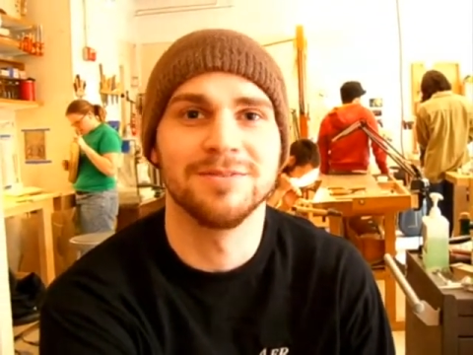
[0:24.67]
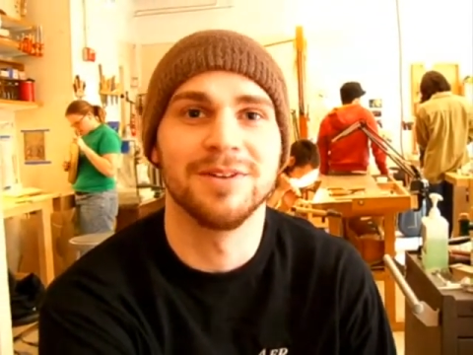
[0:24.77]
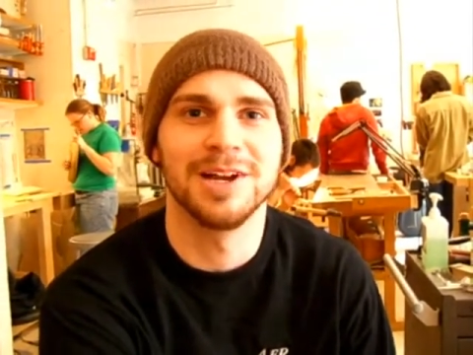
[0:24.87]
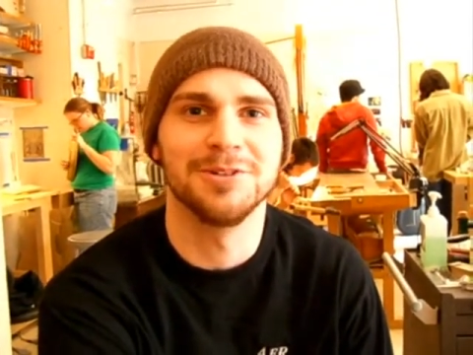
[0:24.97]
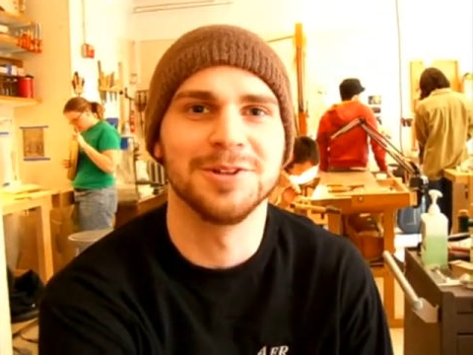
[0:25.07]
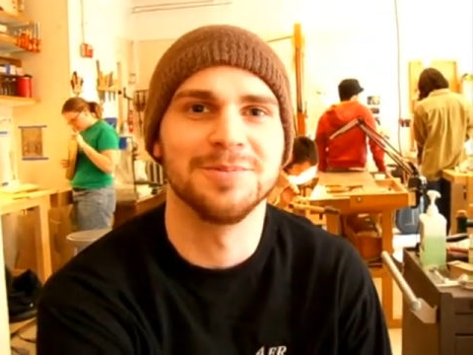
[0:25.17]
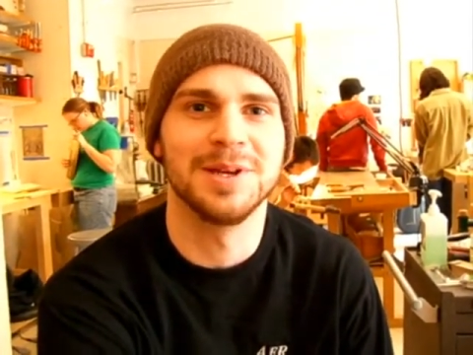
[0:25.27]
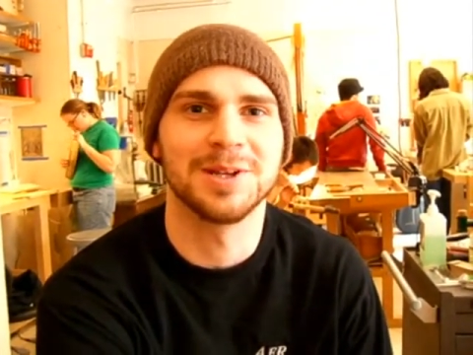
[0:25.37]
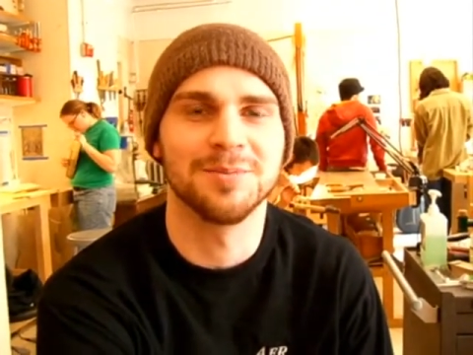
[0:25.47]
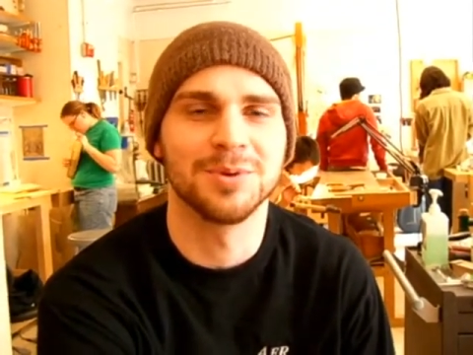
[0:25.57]
violin
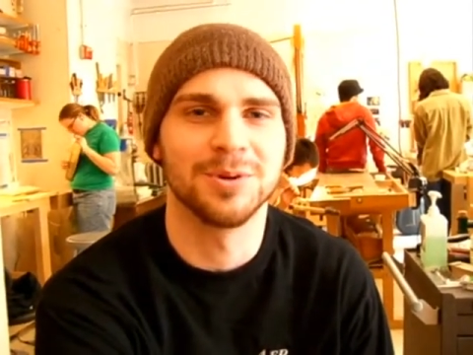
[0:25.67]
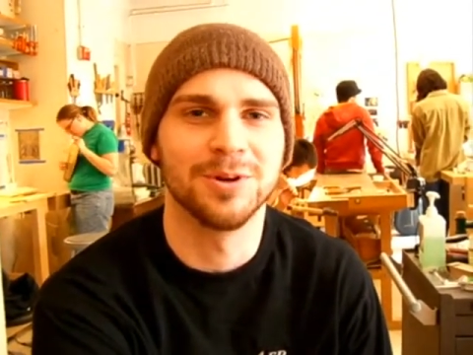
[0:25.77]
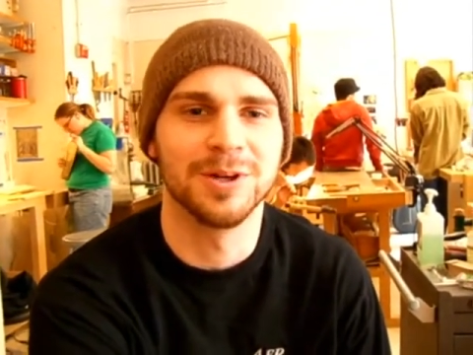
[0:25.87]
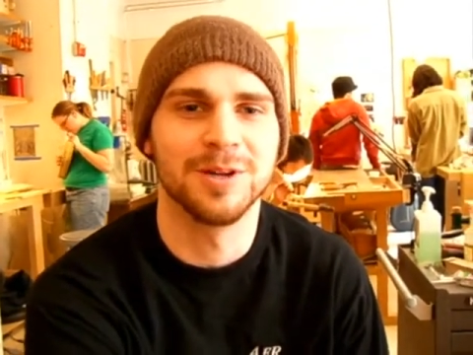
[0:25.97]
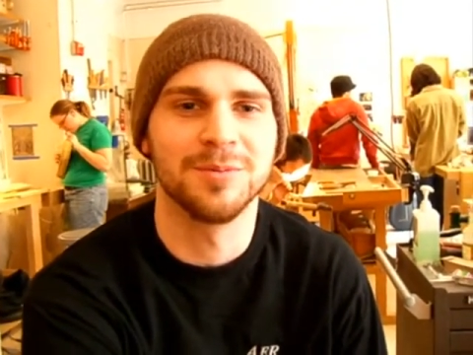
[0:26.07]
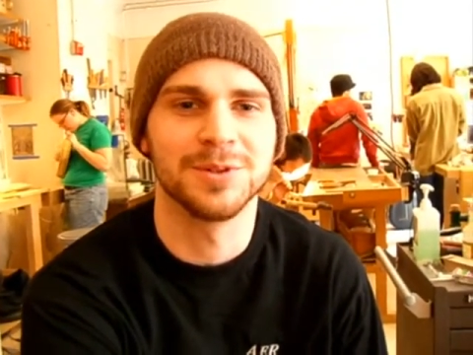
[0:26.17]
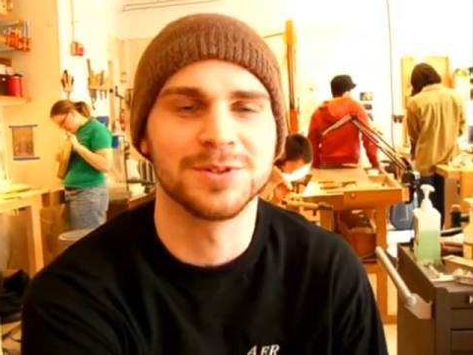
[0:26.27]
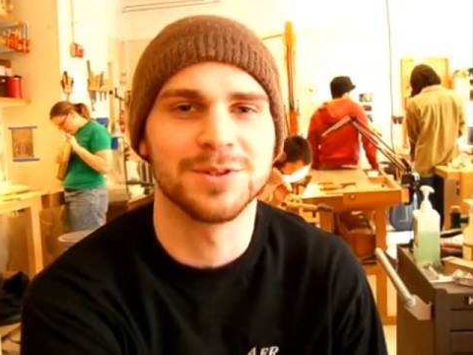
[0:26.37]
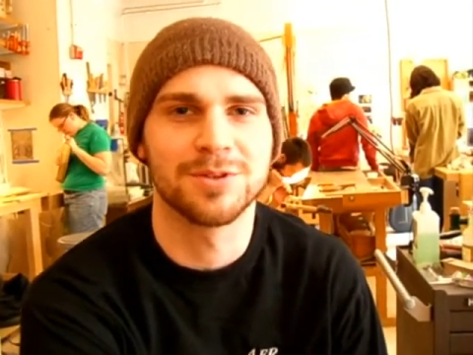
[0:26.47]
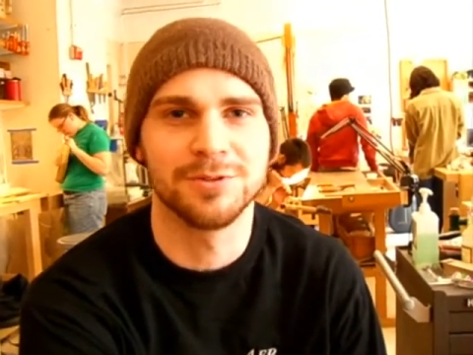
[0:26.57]
making program,
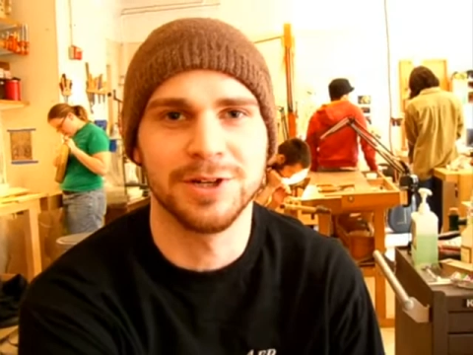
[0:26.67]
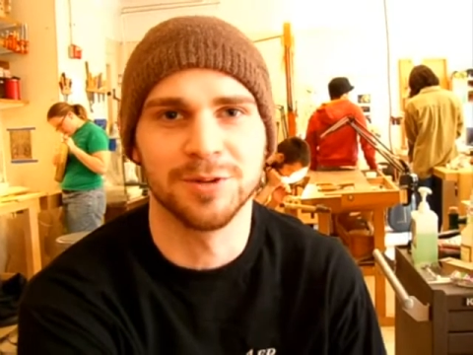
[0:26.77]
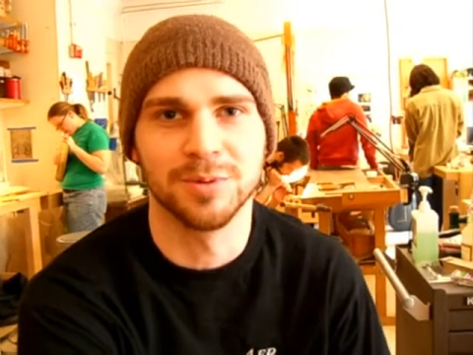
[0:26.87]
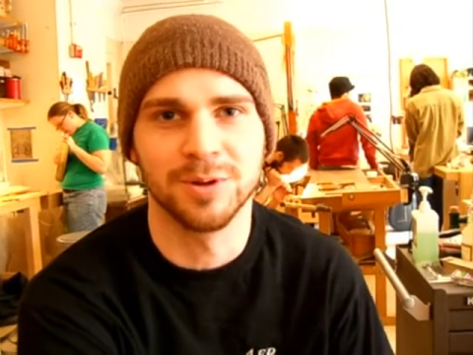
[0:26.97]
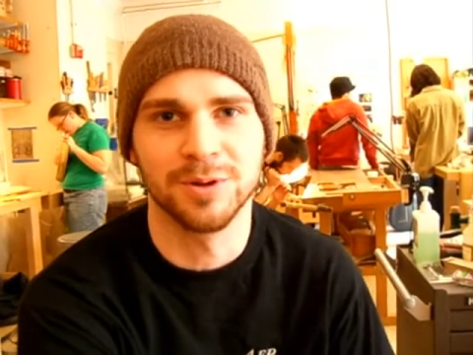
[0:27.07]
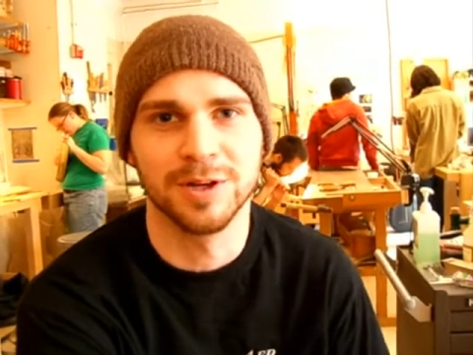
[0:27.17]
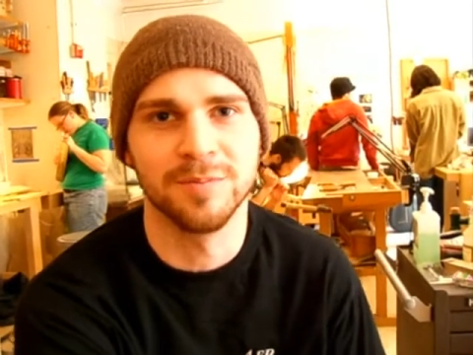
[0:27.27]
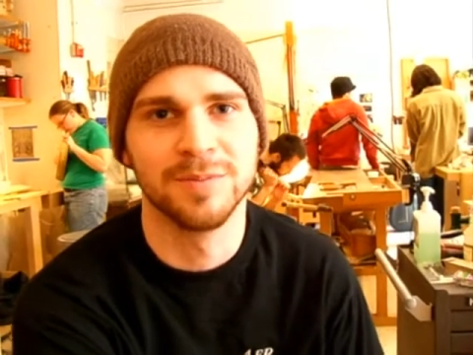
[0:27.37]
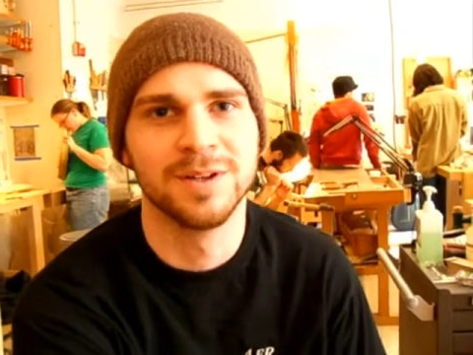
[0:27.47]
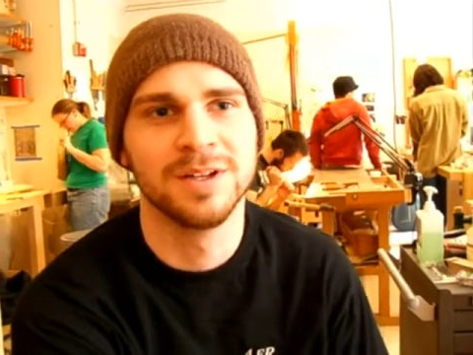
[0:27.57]
which is a three-year program.